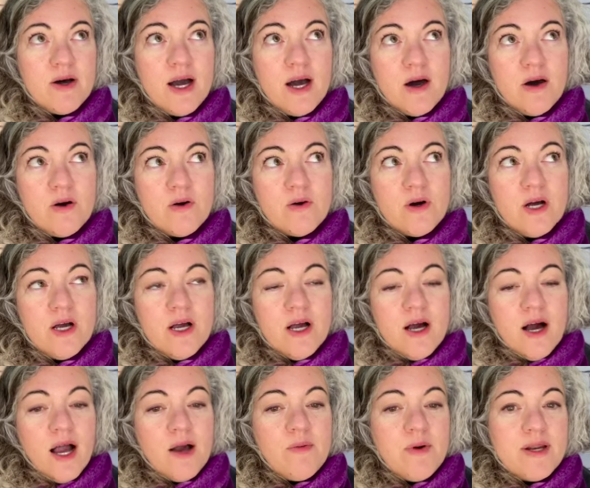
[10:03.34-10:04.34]
how
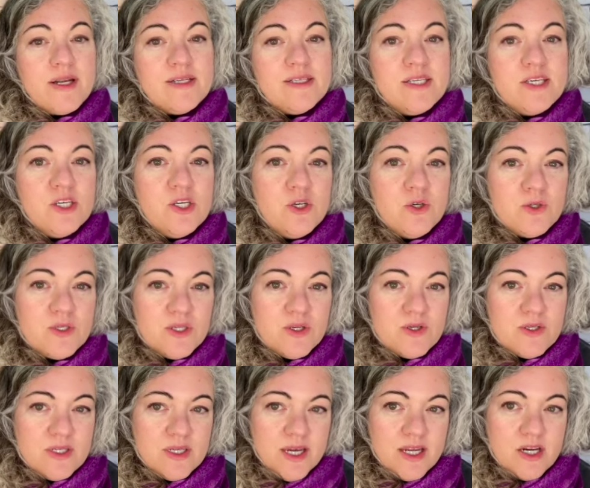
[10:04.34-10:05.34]
I wanted to use those
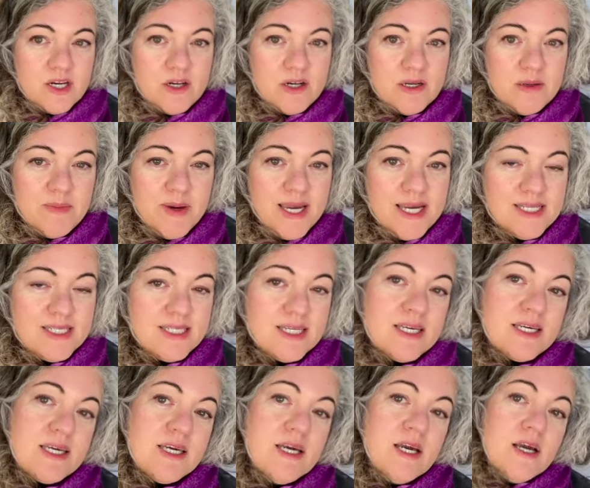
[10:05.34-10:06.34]
later in a
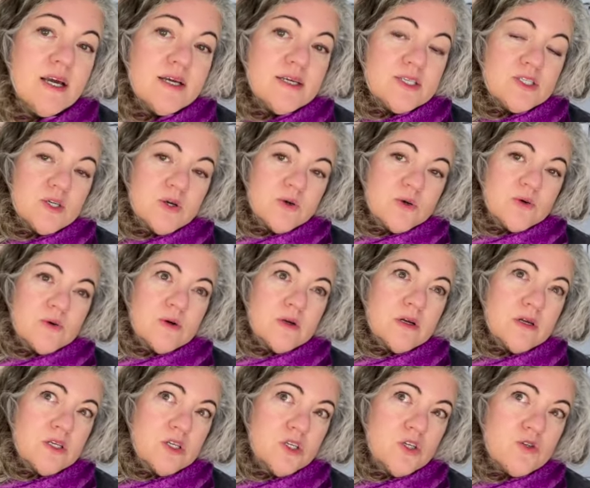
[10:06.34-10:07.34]
painting. So
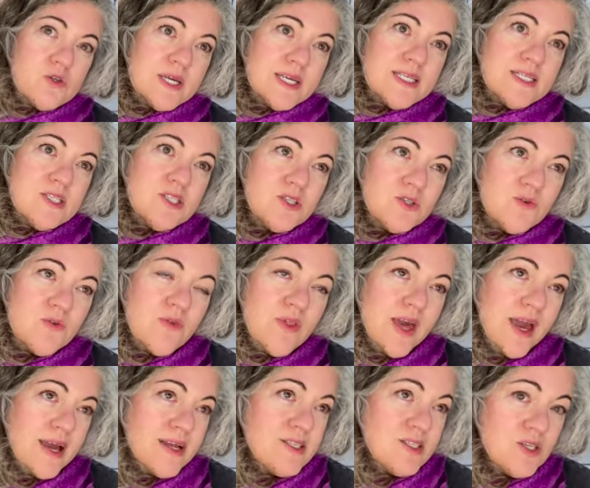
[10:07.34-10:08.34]
you can do
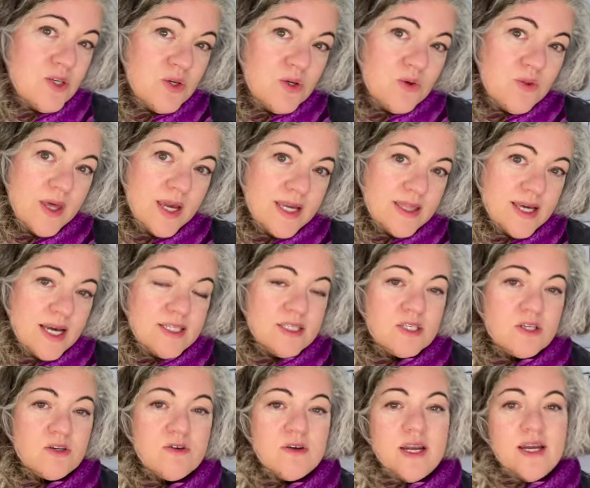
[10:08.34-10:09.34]
that too. Like, that's a
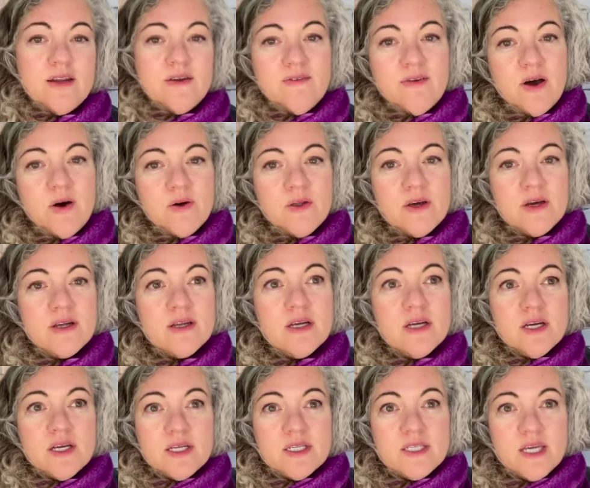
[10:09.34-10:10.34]
creative outlet.
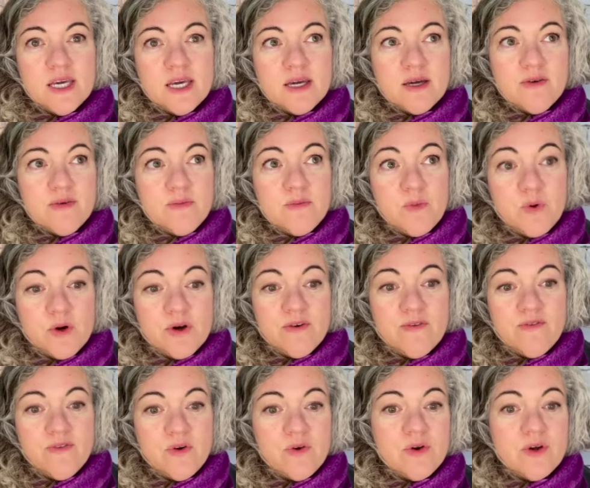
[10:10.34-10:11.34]
Take more
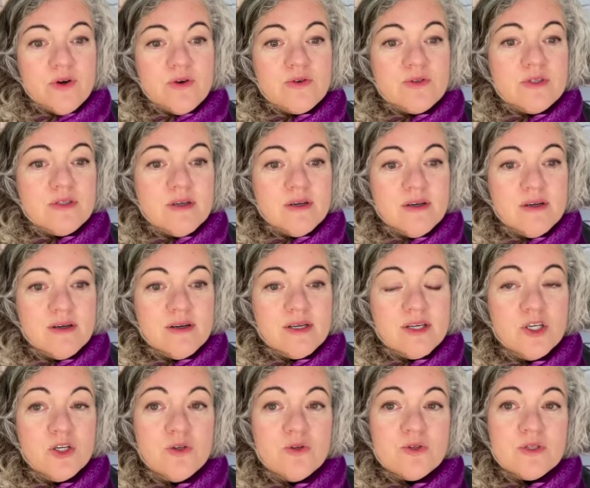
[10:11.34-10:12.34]
photos.
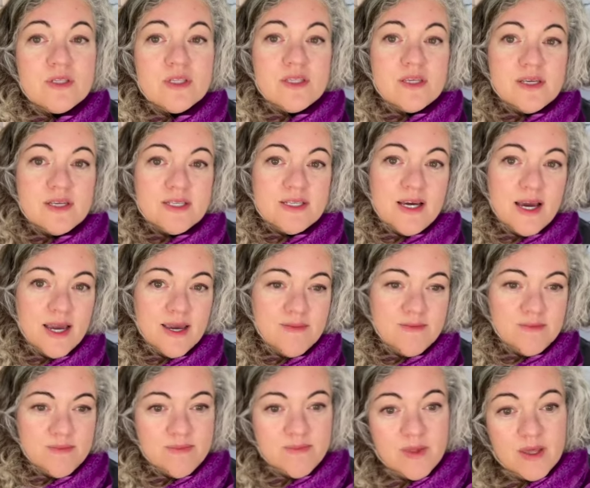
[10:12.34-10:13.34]
Use the
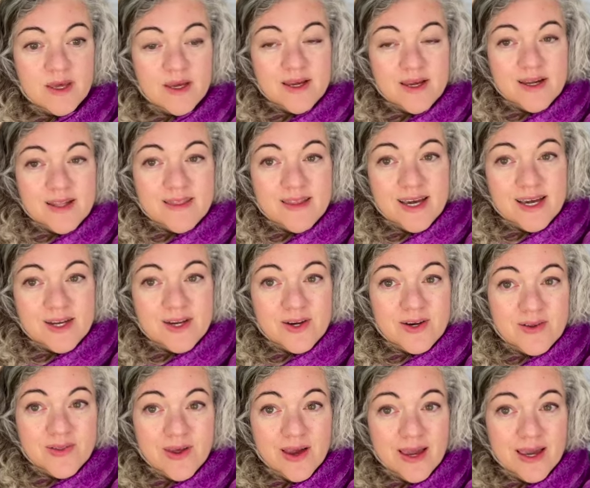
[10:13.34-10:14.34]
time that you're
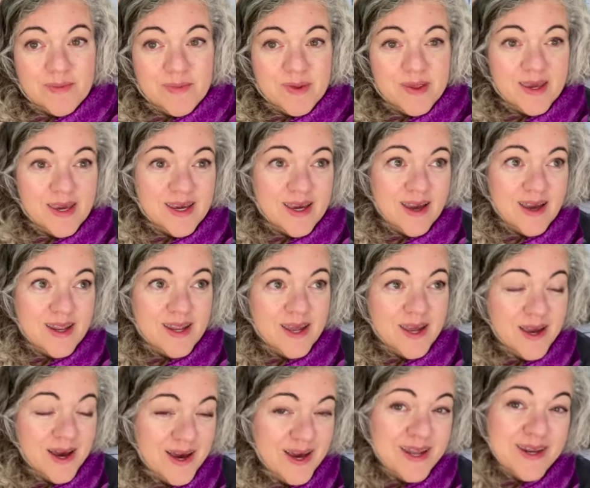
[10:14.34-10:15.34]
like playing
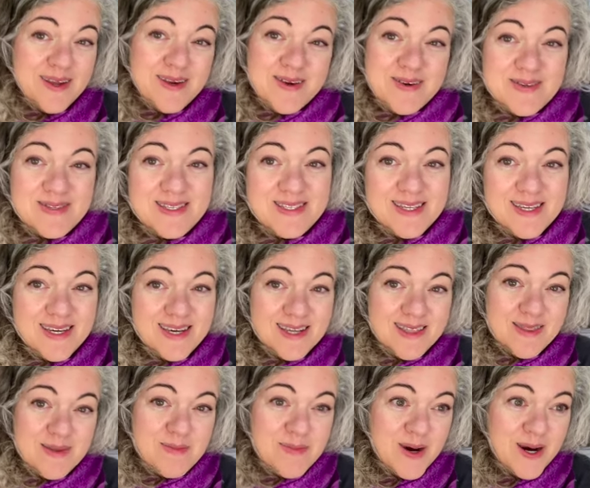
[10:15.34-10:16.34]
hide and go seek at
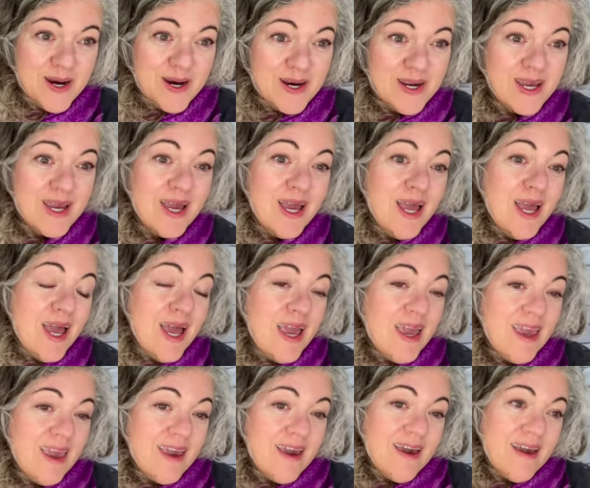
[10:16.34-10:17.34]
the park
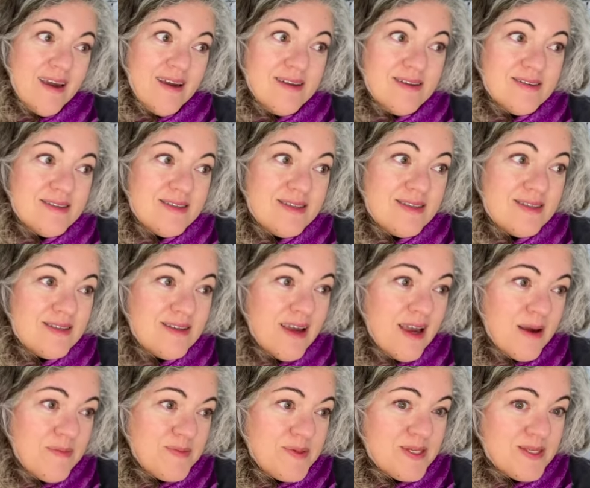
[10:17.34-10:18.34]
and
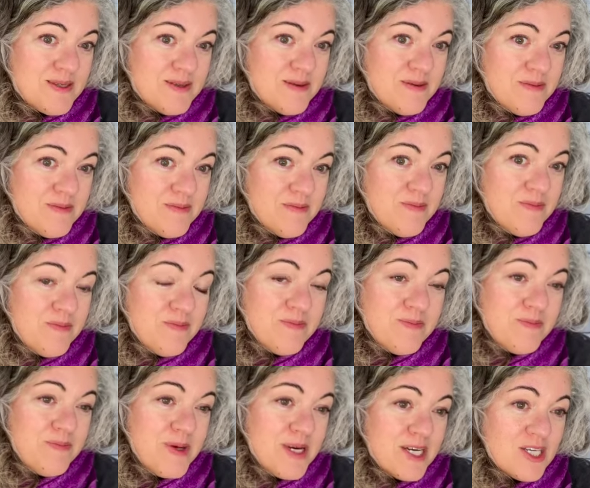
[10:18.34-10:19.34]
snap some
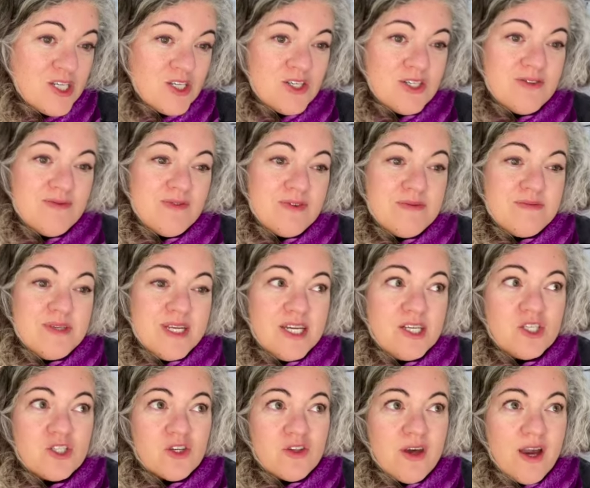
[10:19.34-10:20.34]
pictures from
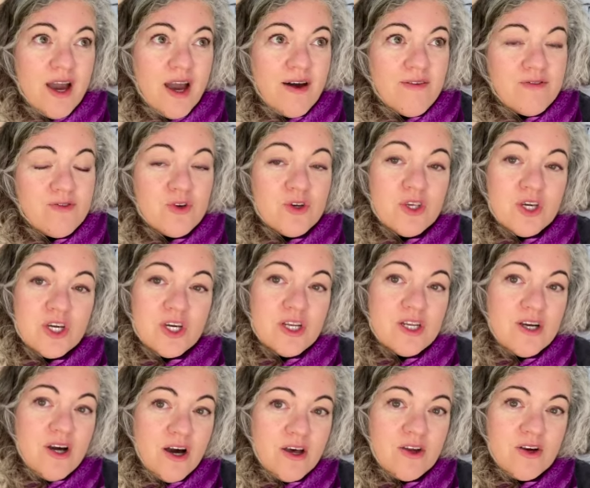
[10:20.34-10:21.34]
nature that have really good
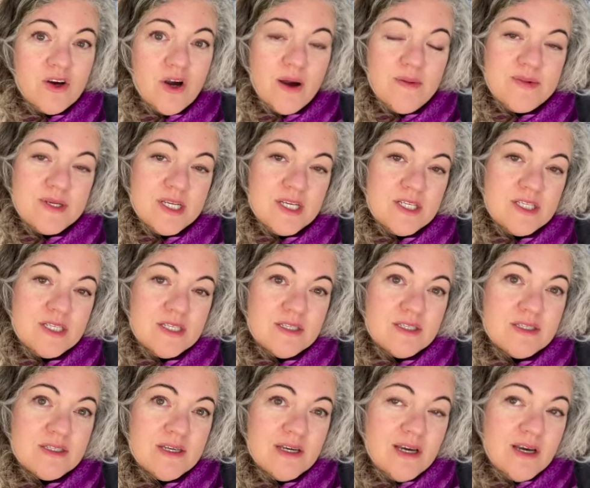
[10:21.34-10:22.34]
color
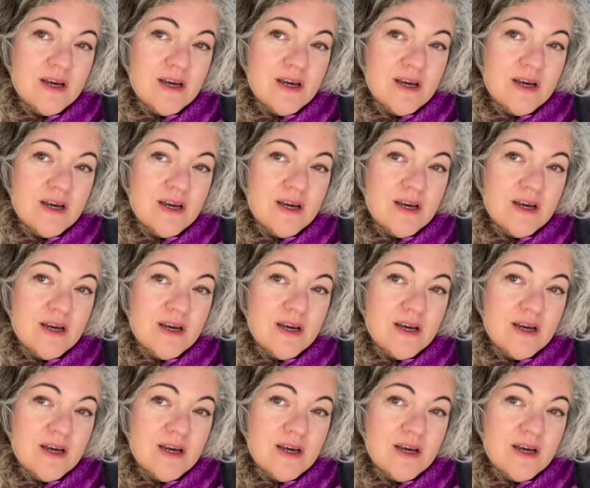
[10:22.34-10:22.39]
combinations.